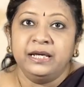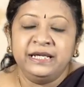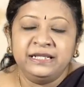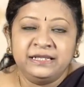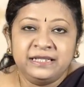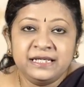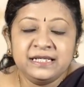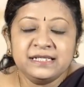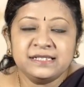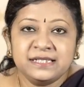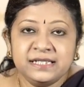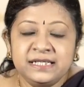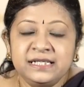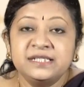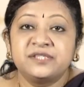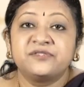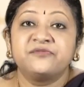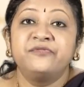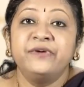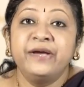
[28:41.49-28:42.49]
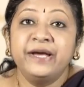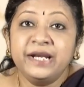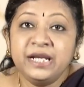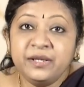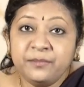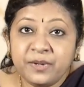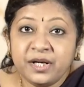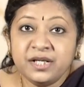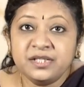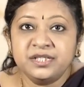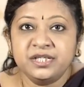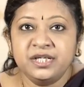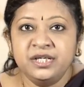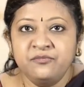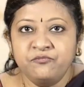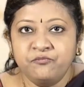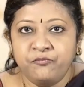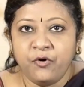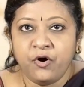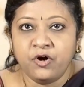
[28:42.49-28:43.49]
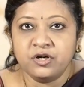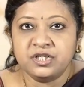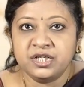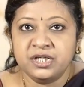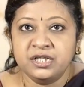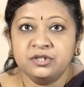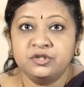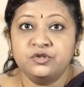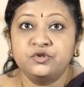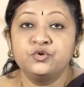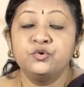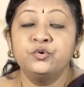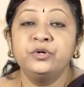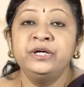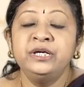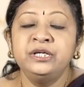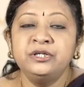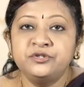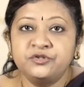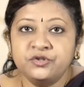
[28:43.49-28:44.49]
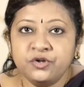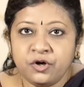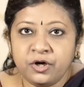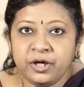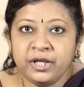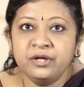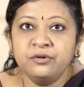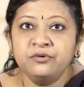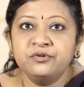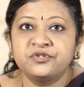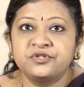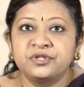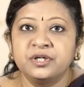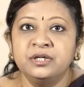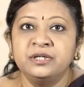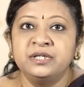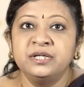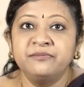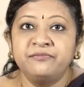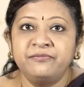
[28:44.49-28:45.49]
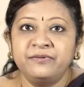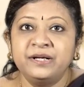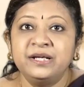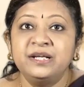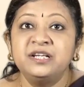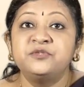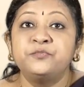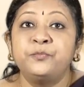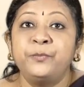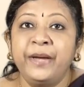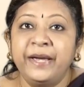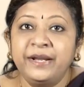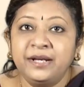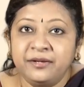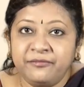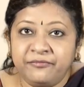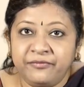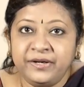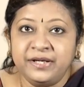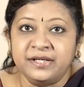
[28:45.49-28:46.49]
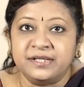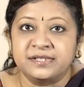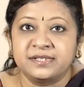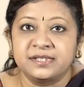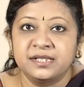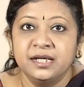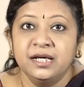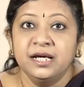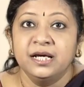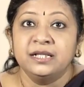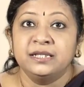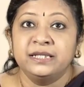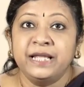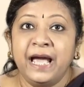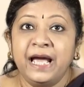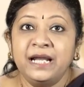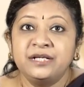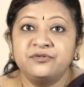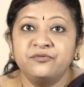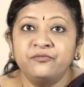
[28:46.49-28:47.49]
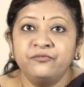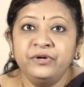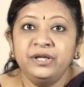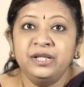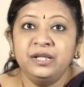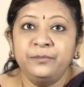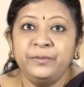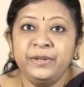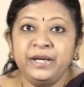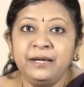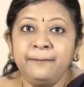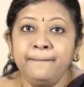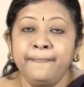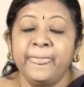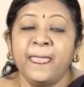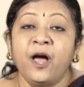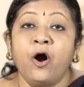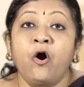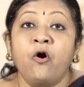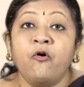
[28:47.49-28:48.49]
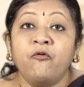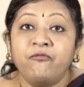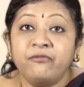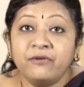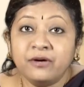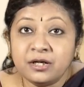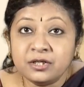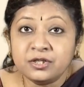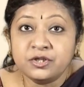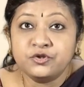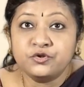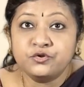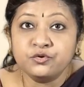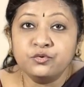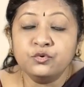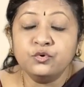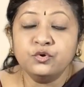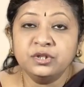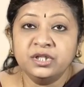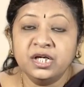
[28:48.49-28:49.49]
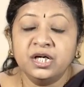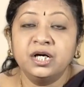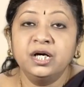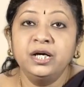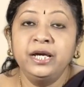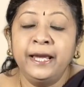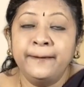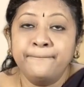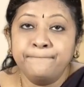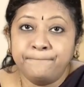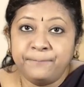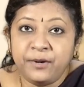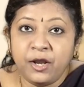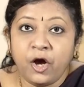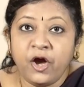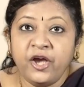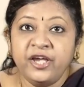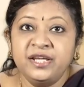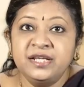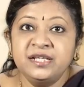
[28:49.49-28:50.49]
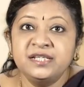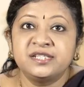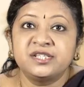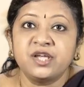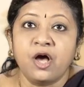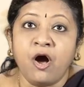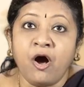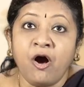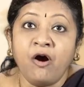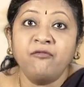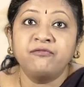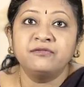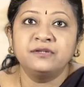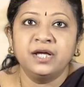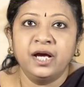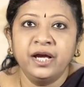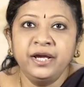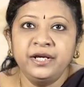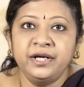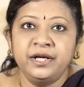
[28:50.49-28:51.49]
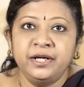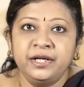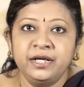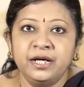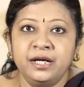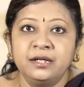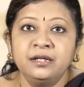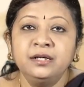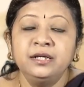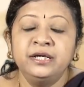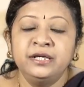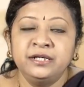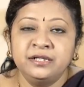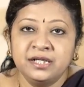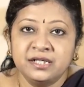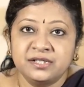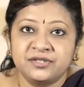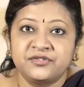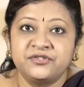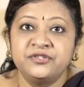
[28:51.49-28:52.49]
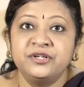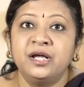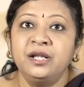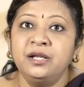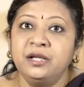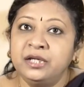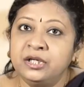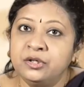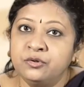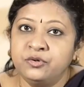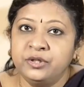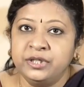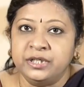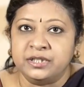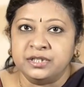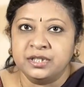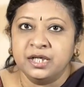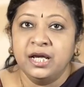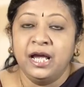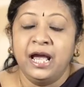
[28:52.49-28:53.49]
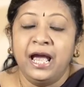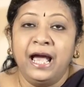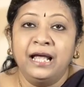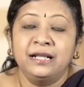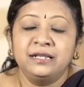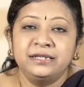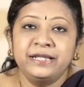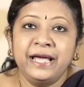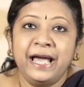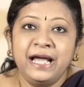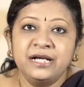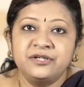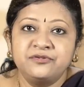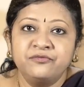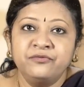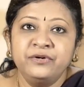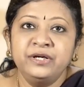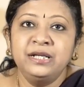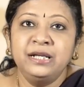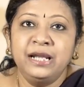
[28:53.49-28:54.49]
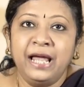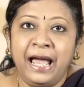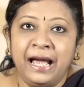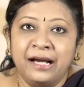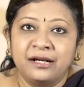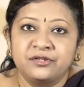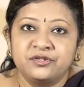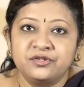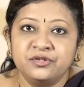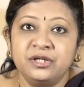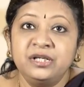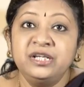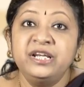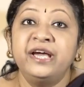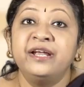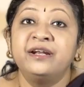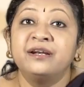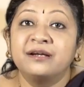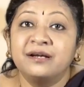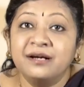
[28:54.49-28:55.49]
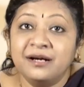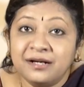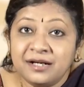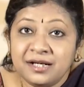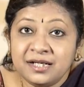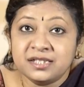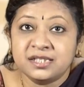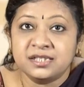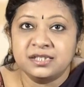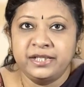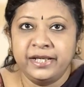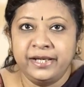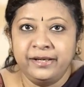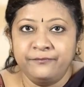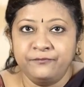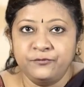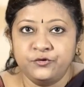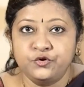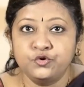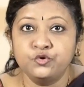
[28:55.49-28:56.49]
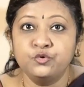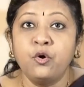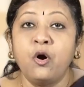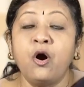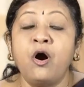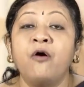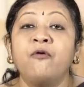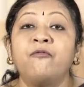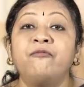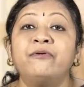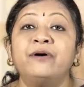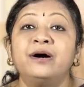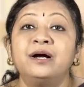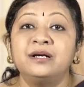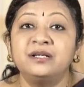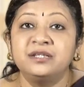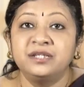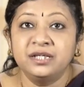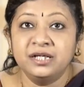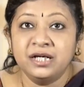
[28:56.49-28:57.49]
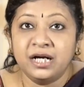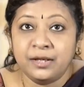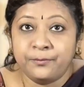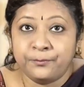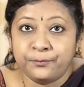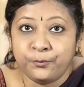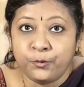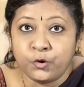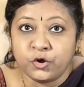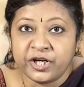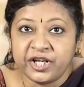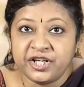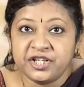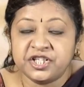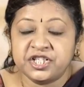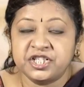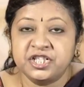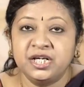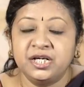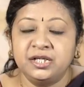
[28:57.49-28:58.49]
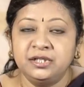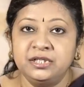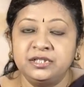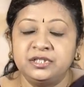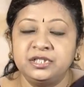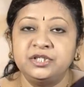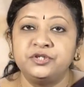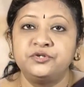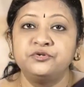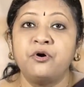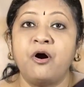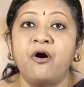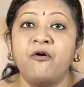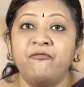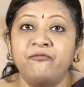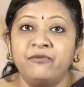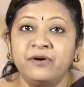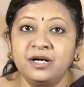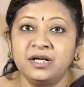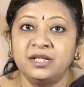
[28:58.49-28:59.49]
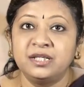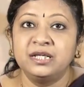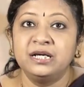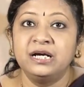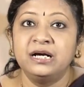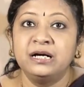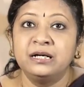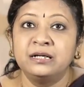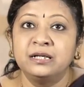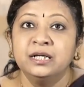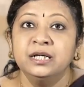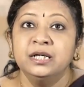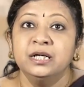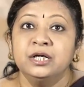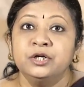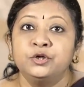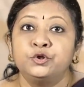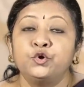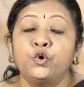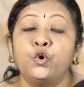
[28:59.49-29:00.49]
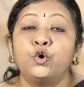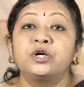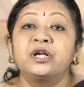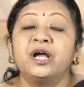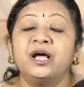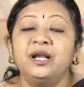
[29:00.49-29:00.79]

This is very much important to introduce different benefits that will be offered to the employees of the Indian industrial unit, and that will actually encourage them to offer their potentiality, to offer their total